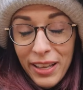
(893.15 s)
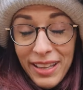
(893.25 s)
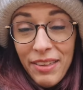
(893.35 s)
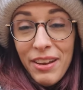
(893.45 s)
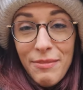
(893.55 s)
And
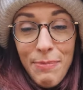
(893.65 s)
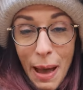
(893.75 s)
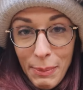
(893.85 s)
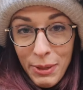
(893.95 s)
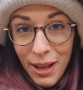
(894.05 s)
now that I've
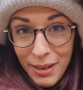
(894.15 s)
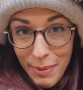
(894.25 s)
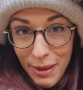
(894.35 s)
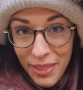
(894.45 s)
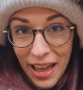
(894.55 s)
babbled on
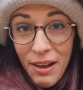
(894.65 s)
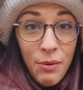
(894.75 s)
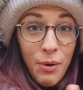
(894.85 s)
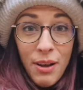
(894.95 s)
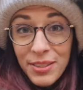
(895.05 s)
about that,
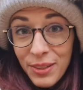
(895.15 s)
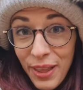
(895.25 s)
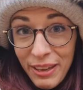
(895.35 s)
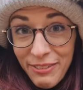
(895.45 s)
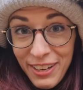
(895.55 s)

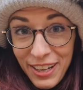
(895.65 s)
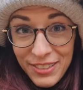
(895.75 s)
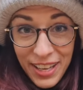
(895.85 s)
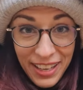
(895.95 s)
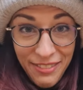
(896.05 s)
liking
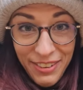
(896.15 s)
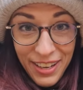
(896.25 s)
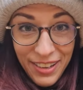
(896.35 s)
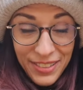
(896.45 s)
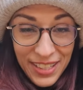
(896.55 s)

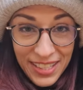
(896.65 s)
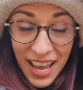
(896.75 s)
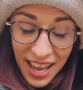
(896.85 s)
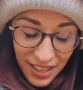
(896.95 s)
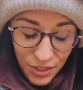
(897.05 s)
videos is
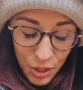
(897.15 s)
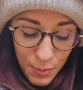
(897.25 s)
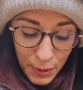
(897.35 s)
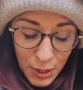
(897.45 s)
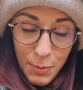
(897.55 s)

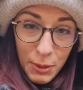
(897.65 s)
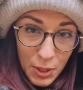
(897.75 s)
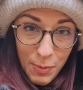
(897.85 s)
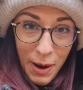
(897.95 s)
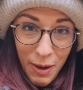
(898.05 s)
super, super,
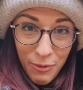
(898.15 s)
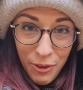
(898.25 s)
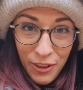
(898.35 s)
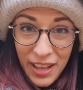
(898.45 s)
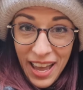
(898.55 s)
super
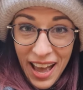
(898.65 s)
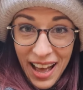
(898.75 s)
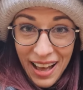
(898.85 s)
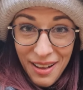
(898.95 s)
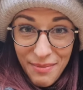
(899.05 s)
helpful.
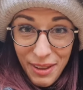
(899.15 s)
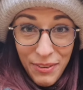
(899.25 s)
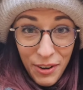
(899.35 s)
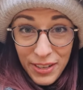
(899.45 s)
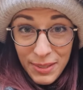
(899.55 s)
If
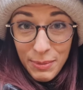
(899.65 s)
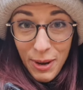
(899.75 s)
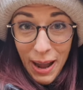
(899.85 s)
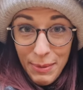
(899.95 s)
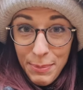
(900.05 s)
you're already
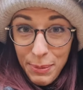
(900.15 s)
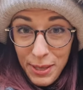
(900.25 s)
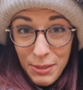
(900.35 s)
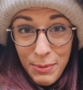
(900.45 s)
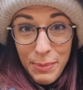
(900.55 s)
subscribed,
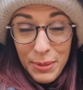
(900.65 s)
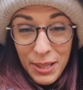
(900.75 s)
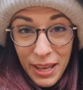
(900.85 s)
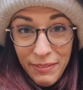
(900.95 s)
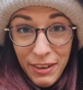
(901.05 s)
please remember to
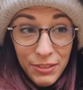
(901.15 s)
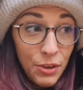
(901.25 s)
like videos.